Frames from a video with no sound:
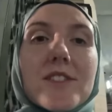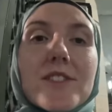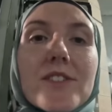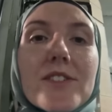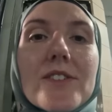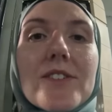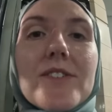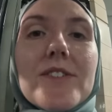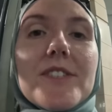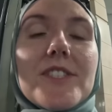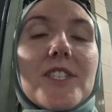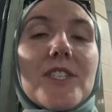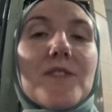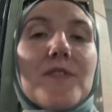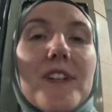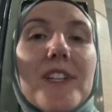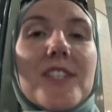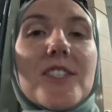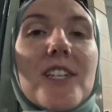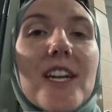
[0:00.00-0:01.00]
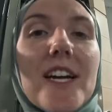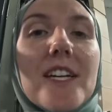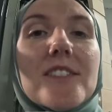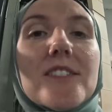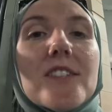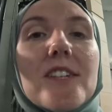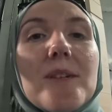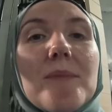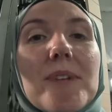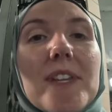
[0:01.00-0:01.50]
So we just finished
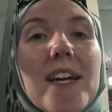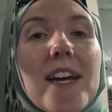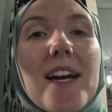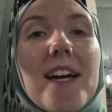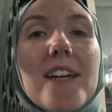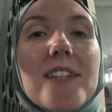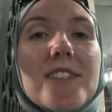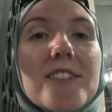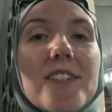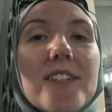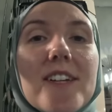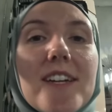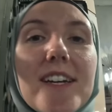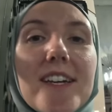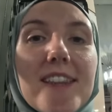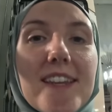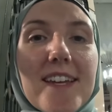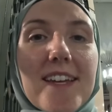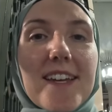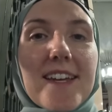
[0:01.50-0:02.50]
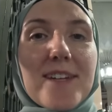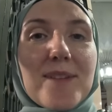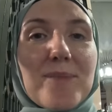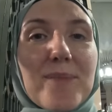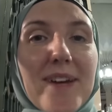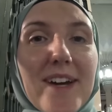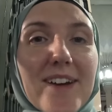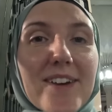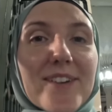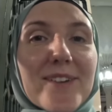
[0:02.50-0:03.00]
catching up with Asr and then
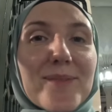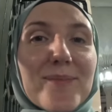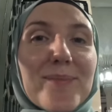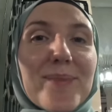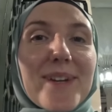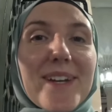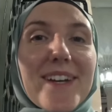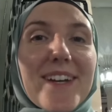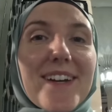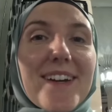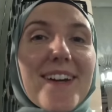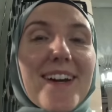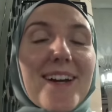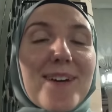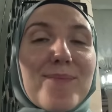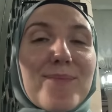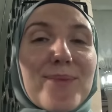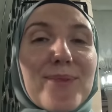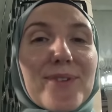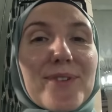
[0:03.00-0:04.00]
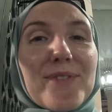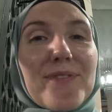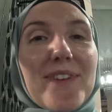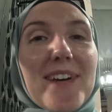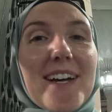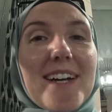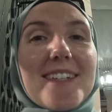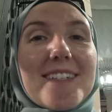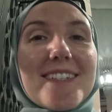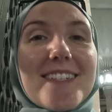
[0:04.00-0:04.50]
Maghrib prayer and broke the
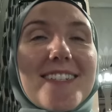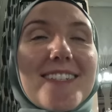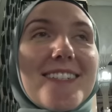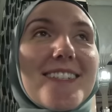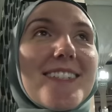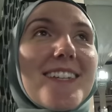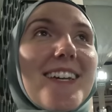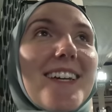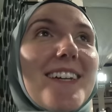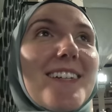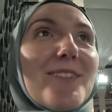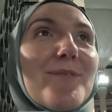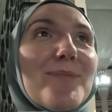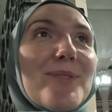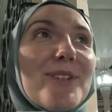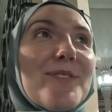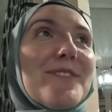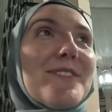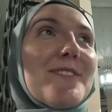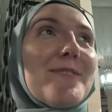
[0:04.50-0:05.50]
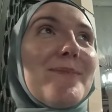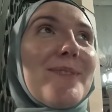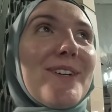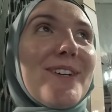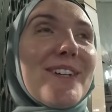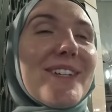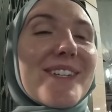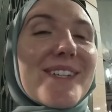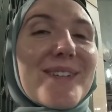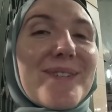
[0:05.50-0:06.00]
fast inside the Prophet's
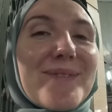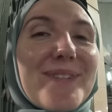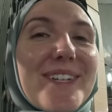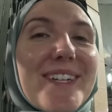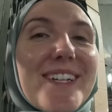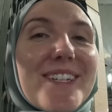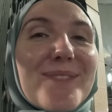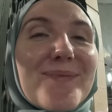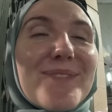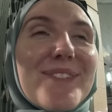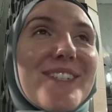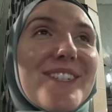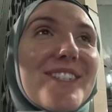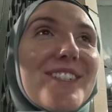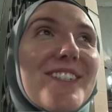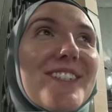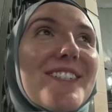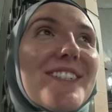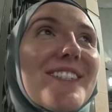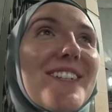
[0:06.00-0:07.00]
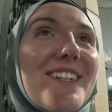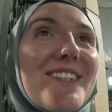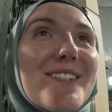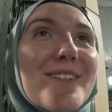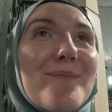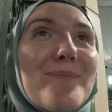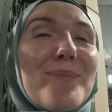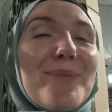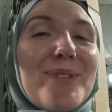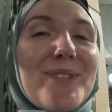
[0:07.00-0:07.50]
mosque, which was just such a
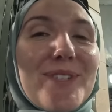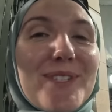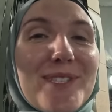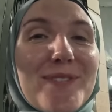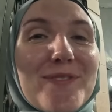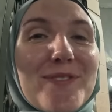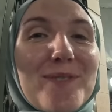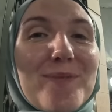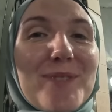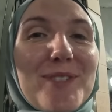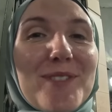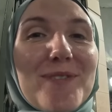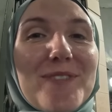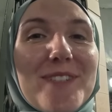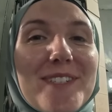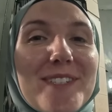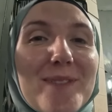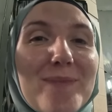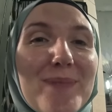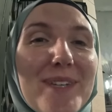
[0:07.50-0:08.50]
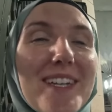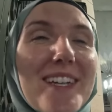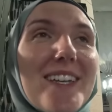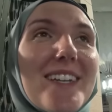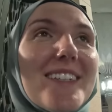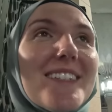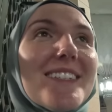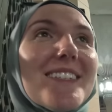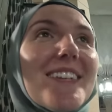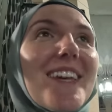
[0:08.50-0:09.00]
beautiful, beautiful
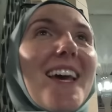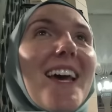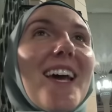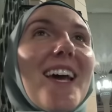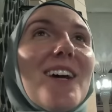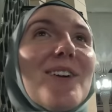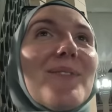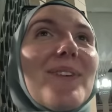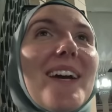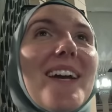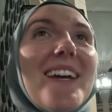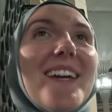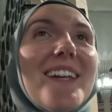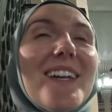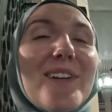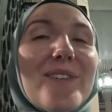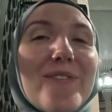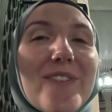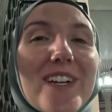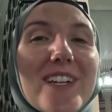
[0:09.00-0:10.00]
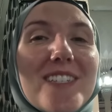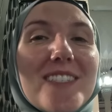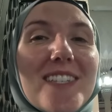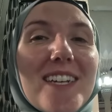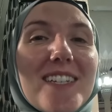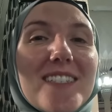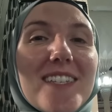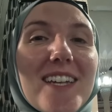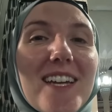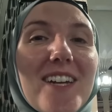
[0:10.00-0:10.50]
experience. When I first
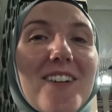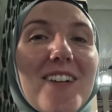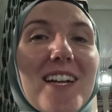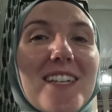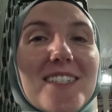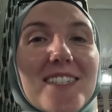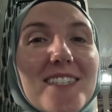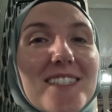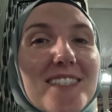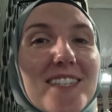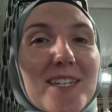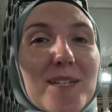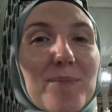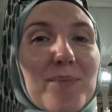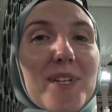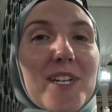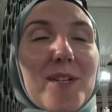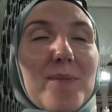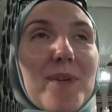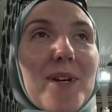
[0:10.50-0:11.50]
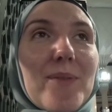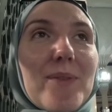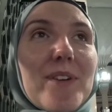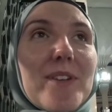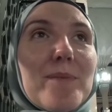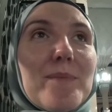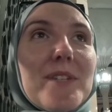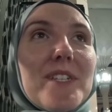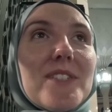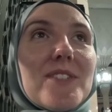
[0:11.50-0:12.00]
sat down, I didn't take a prayer mat
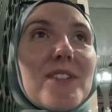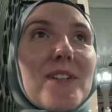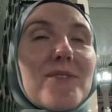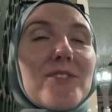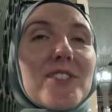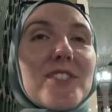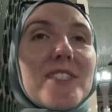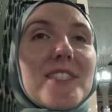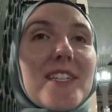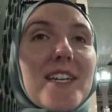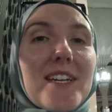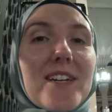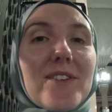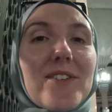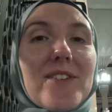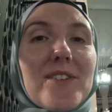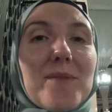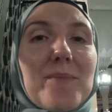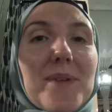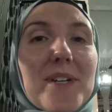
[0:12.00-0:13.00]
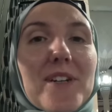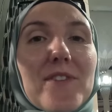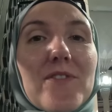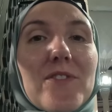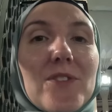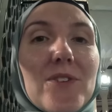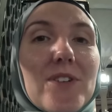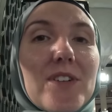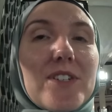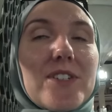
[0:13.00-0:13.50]
with me, so I was just sitting on the bare
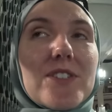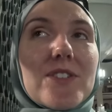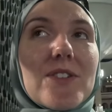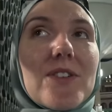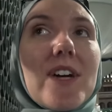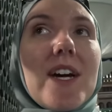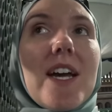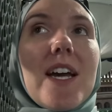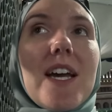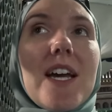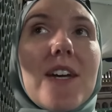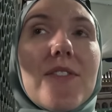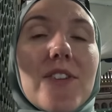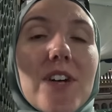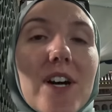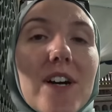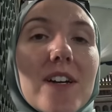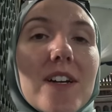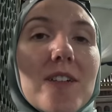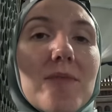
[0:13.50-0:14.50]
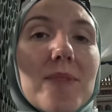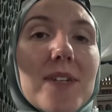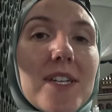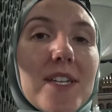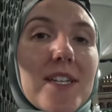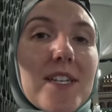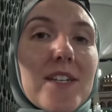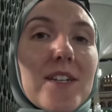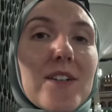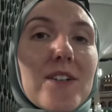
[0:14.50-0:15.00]
floor. So if you are coming
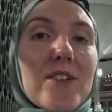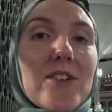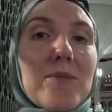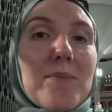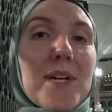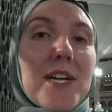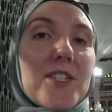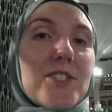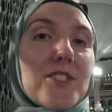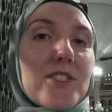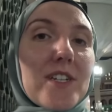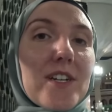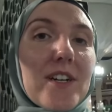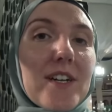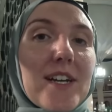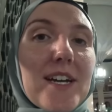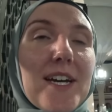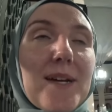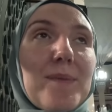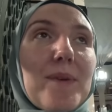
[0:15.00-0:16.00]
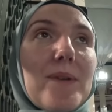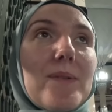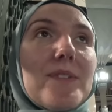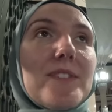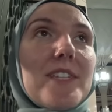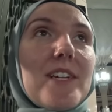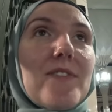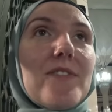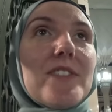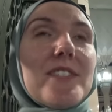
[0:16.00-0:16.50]
here or Masjid al-Haram, I would
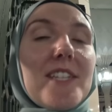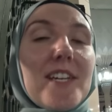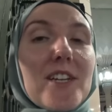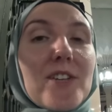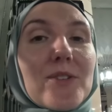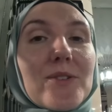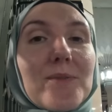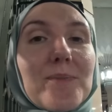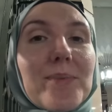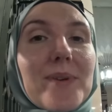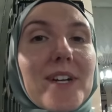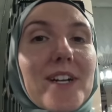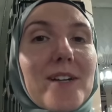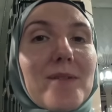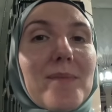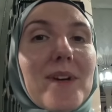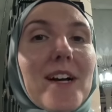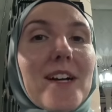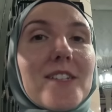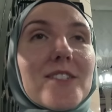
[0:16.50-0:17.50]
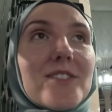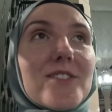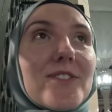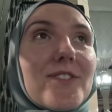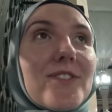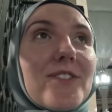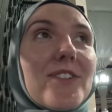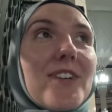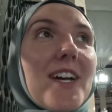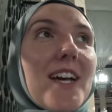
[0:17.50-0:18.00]
definitely take your own prayer mat,
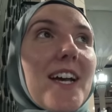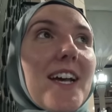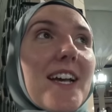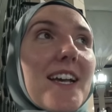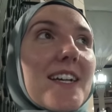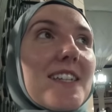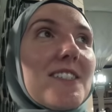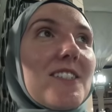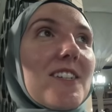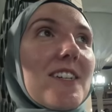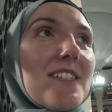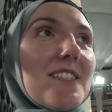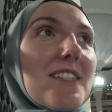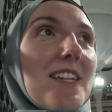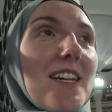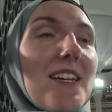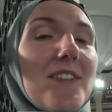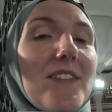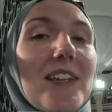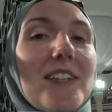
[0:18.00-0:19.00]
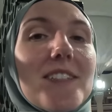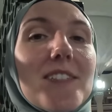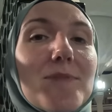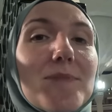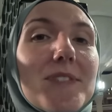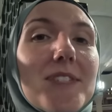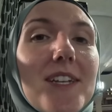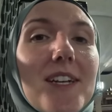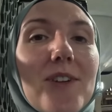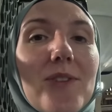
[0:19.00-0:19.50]
so because you could just kind of end up
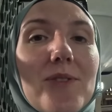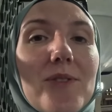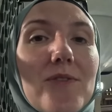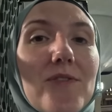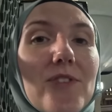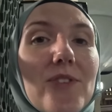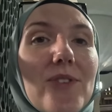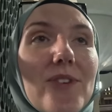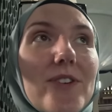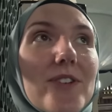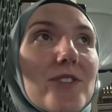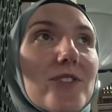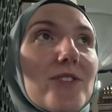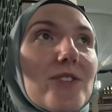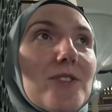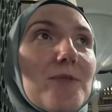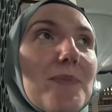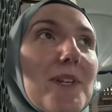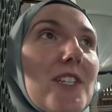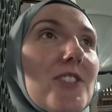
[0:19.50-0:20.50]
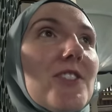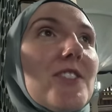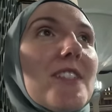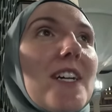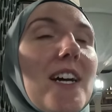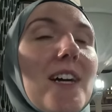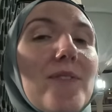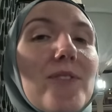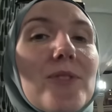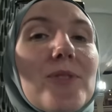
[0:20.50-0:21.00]
sitting on the floor, so it's best just to
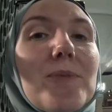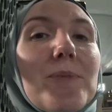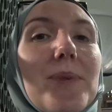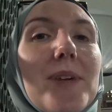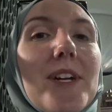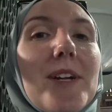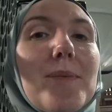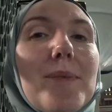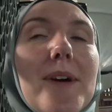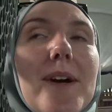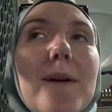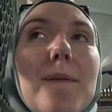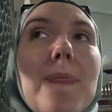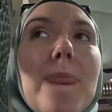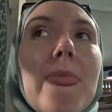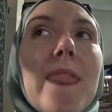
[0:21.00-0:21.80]
have your own prayer mat.